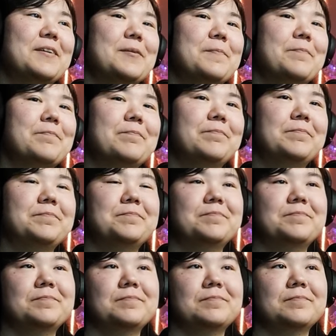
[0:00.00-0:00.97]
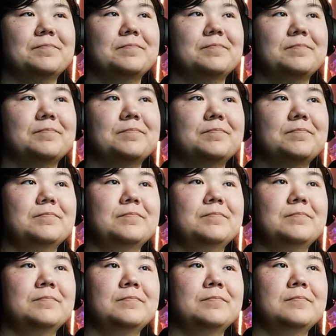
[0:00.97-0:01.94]

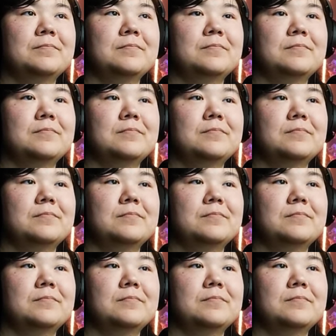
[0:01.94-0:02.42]
No one is speaking in this clip.